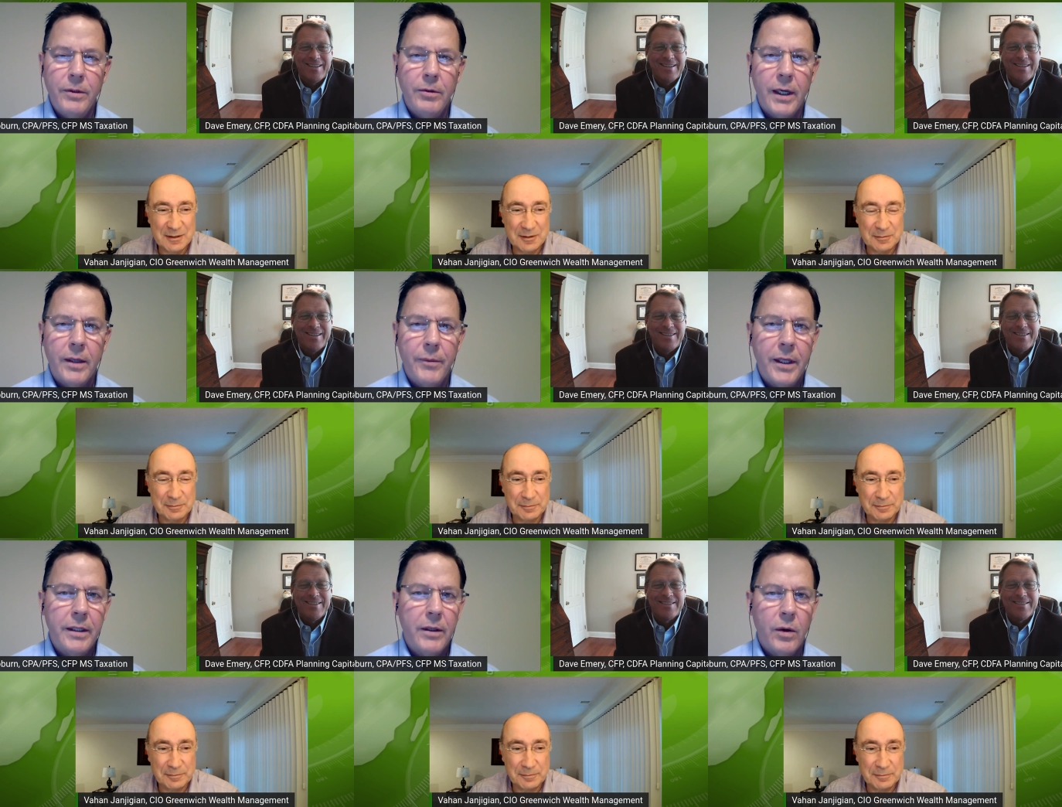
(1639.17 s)
Speaker 1: We
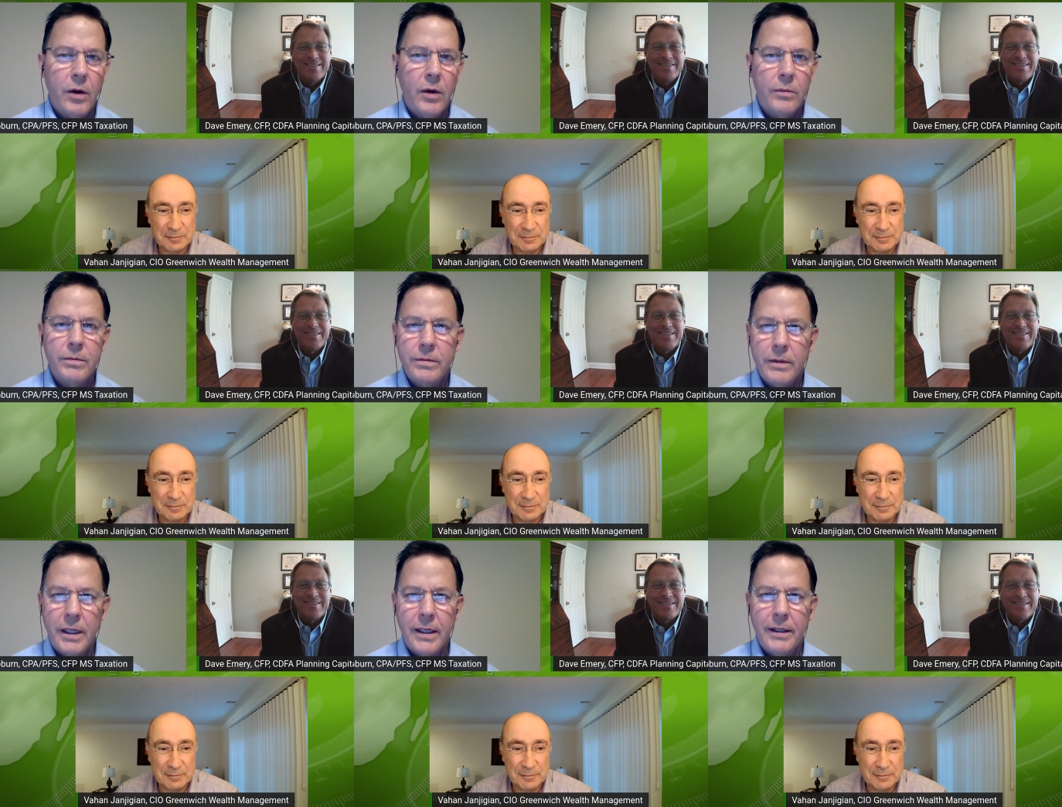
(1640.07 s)
recommend that all
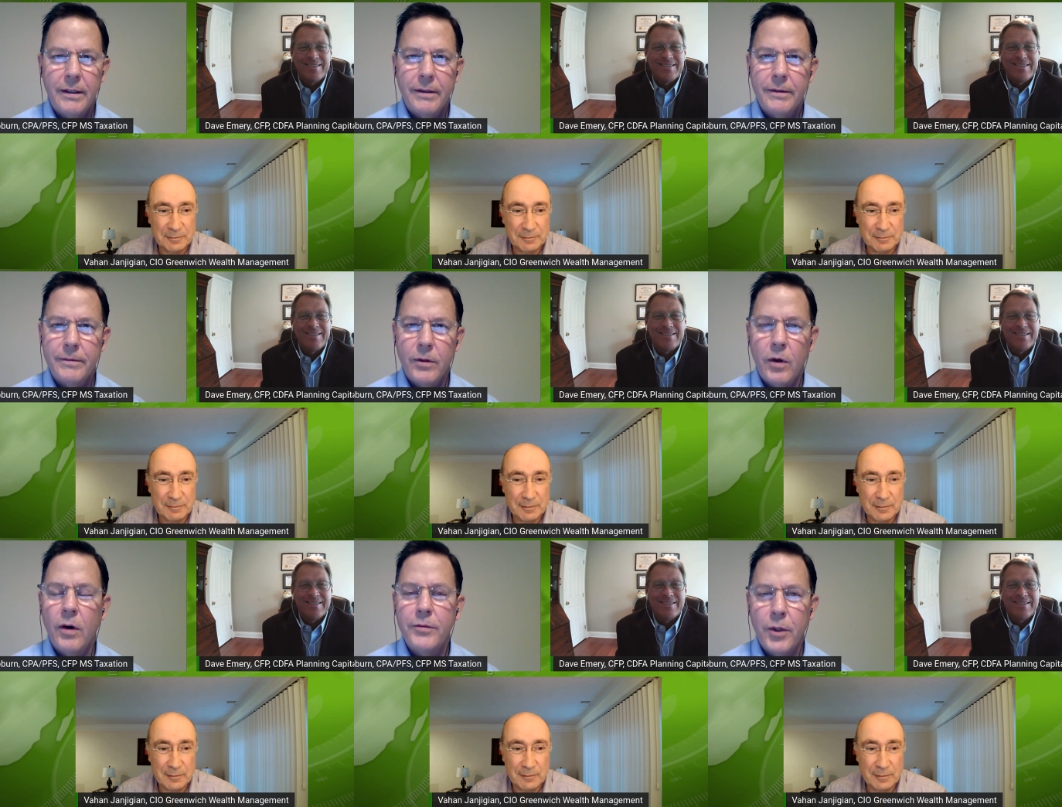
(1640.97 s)
uh,
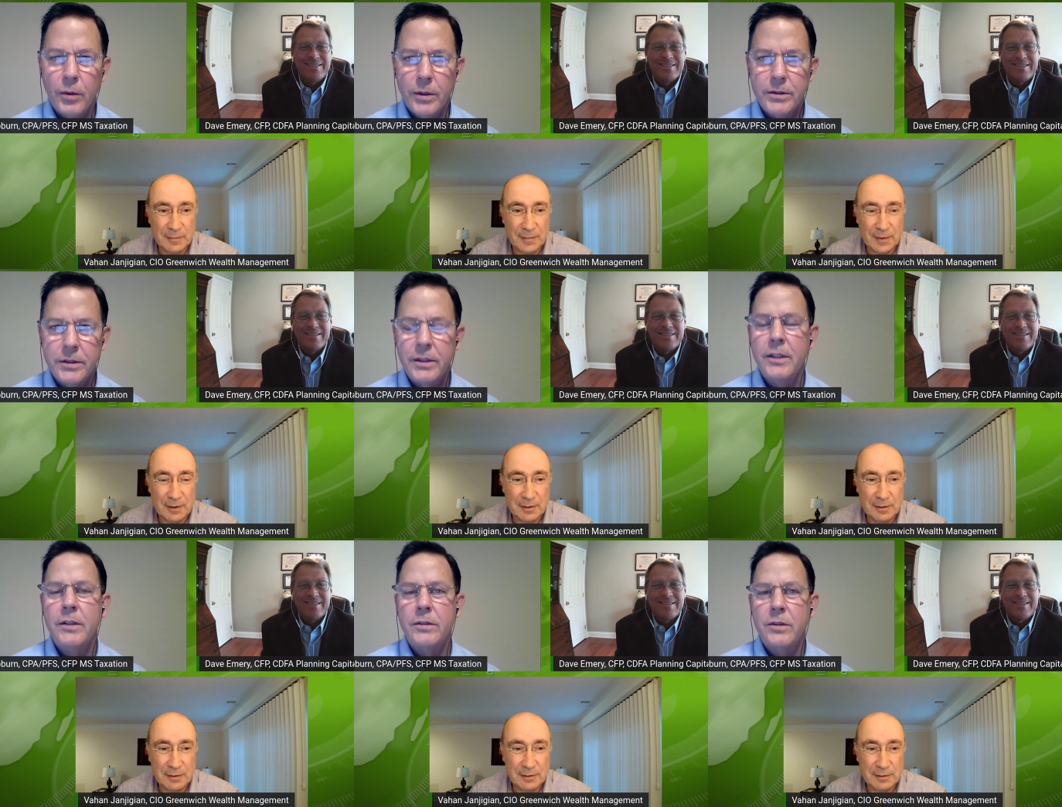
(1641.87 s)
all viewers
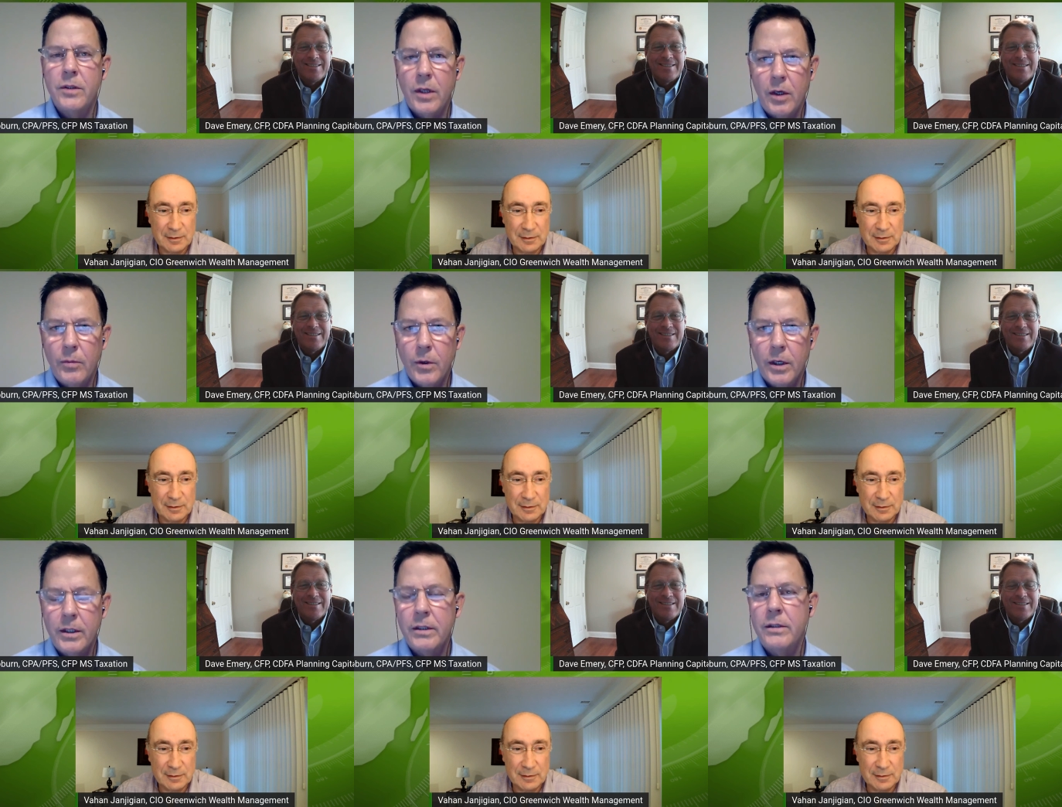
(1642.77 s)
do their
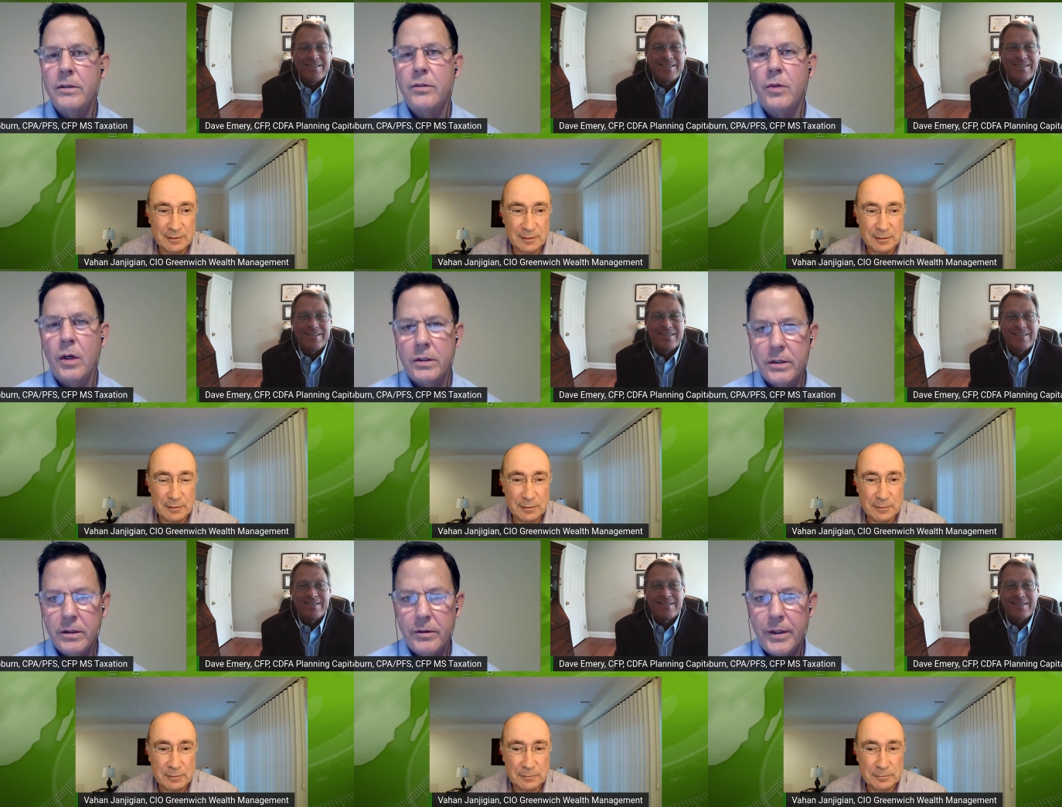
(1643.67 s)
homework, talk
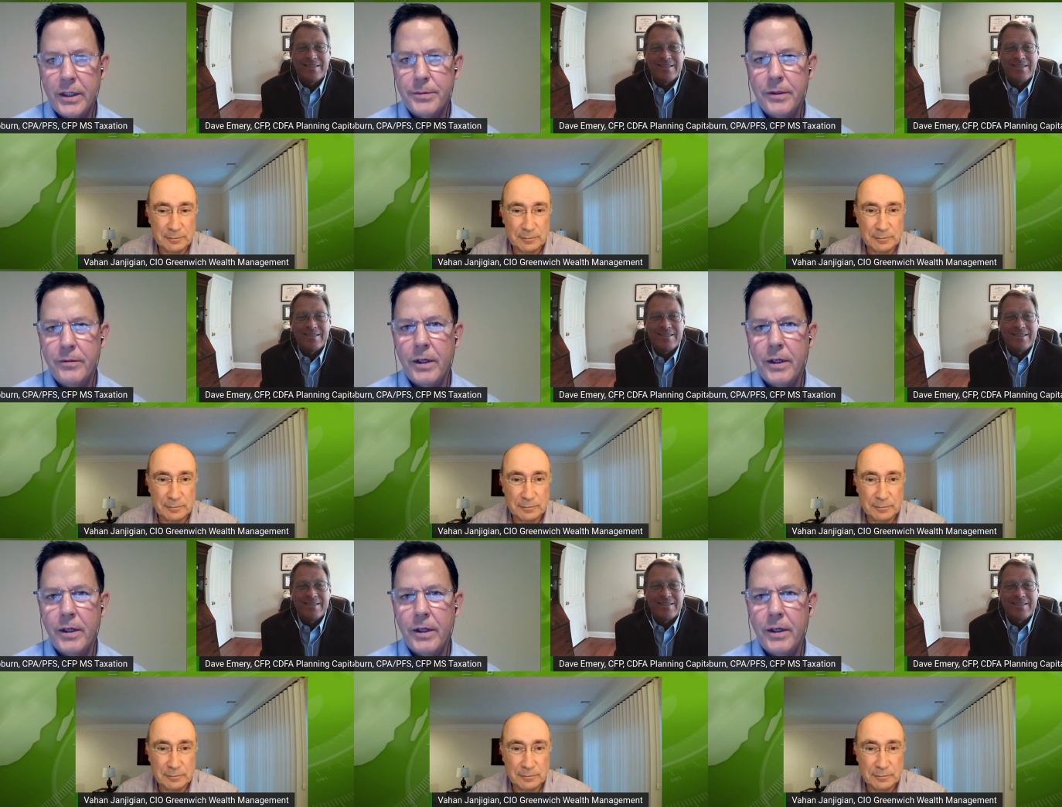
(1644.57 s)
to their investment